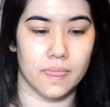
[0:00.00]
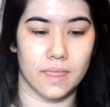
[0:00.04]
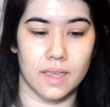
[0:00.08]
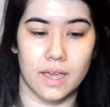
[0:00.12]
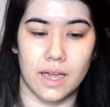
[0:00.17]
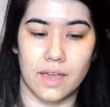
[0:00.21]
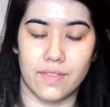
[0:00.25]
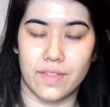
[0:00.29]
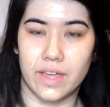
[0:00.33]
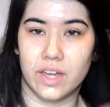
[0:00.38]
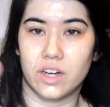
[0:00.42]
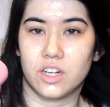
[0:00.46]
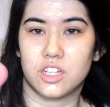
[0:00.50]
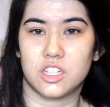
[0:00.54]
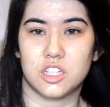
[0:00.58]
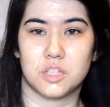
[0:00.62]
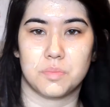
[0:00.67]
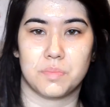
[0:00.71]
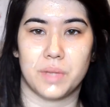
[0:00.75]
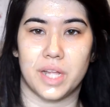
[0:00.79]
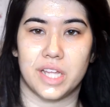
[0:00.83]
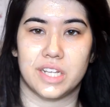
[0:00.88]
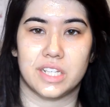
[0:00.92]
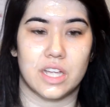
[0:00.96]
And then I just
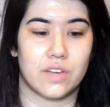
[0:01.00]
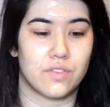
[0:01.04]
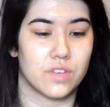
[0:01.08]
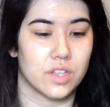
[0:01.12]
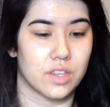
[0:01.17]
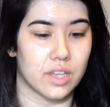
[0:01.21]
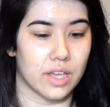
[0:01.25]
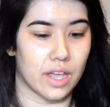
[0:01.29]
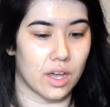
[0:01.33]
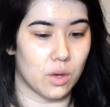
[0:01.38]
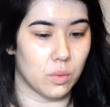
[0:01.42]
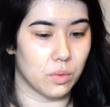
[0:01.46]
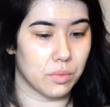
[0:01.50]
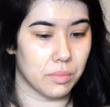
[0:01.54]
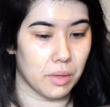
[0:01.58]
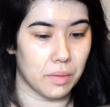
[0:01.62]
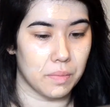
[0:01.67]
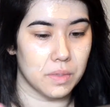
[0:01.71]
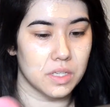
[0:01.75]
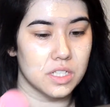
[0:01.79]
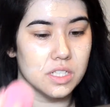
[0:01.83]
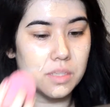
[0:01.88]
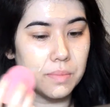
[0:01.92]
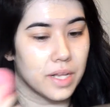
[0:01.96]
blend everything out with my
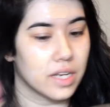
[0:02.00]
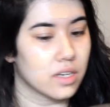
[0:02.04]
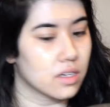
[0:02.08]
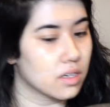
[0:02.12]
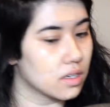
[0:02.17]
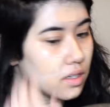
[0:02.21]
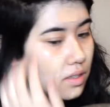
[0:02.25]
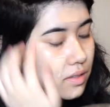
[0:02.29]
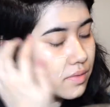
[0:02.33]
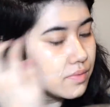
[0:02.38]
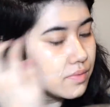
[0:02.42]
beauty blender.